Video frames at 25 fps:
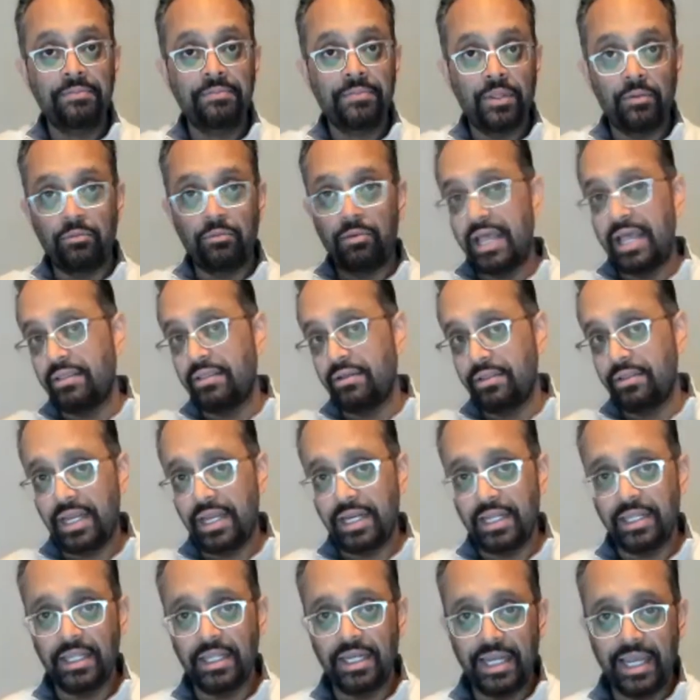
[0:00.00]
rather than
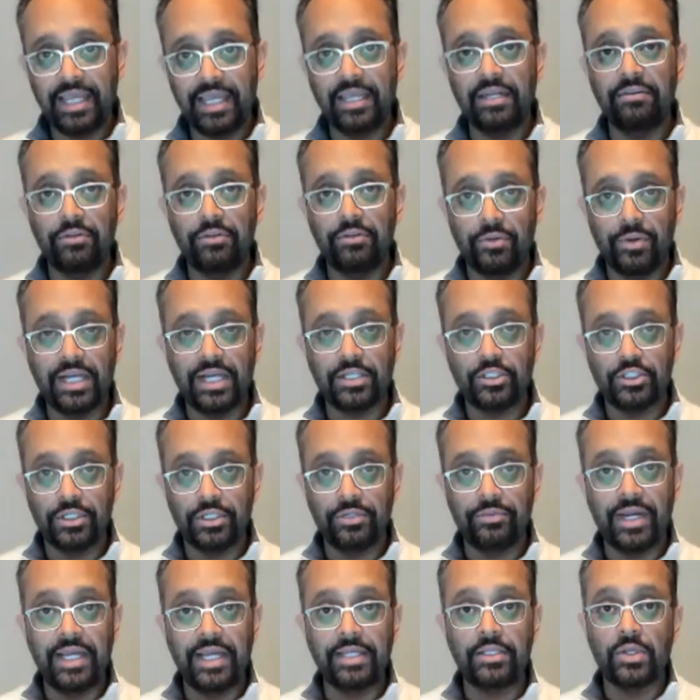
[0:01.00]
in the negative direction,
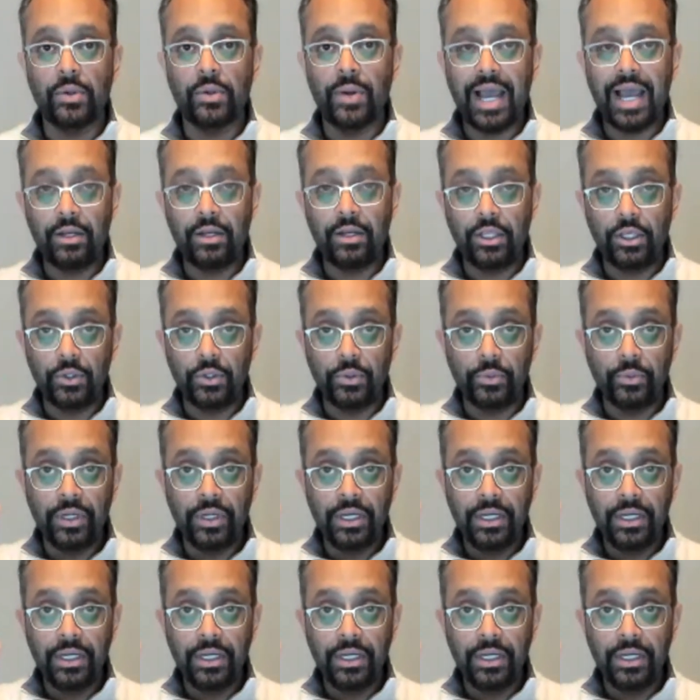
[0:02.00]
right? So how do you